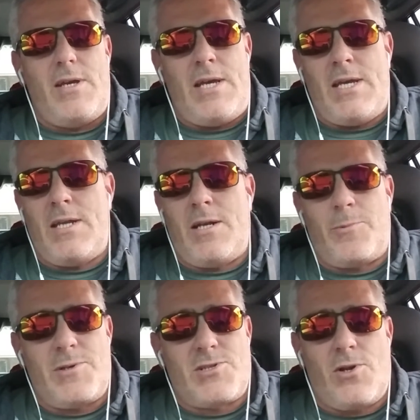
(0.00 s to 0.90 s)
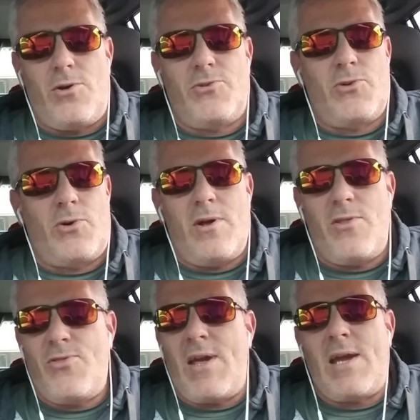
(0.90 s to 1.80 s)
in a result or a
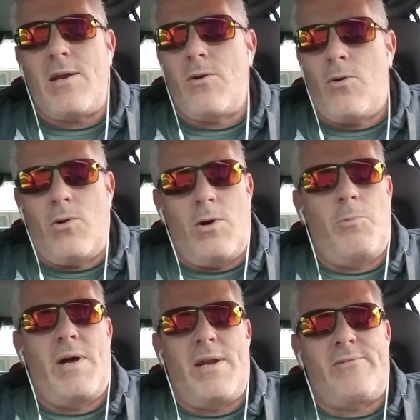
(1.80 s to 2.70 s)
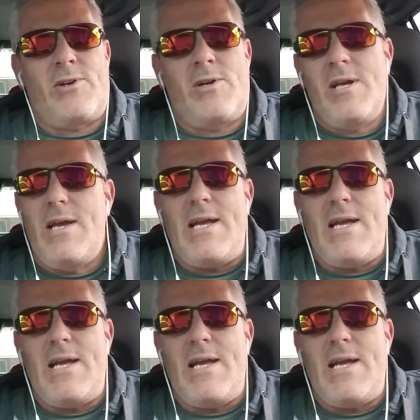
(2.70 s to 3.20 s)
thing or a whatever,